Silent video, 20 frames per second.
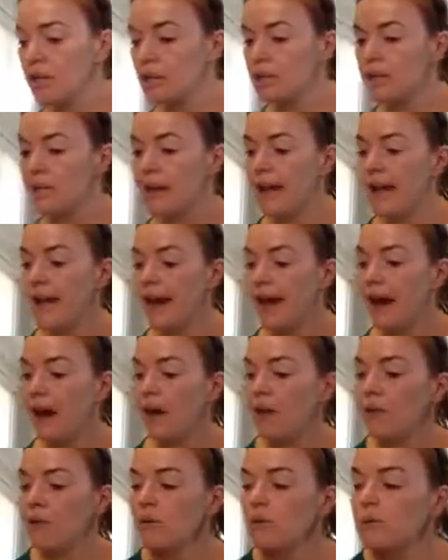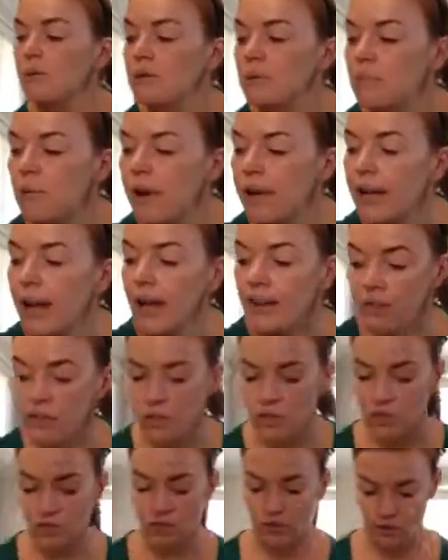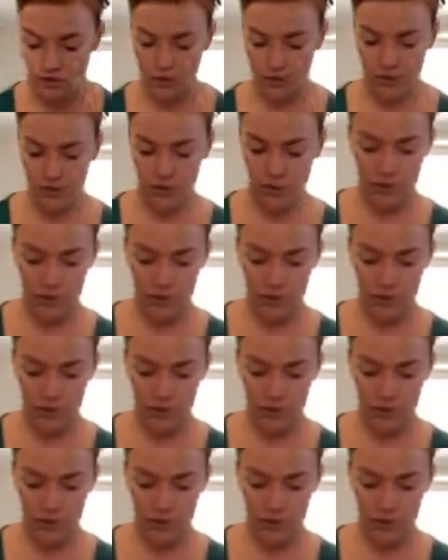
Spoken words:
now with my other shoe.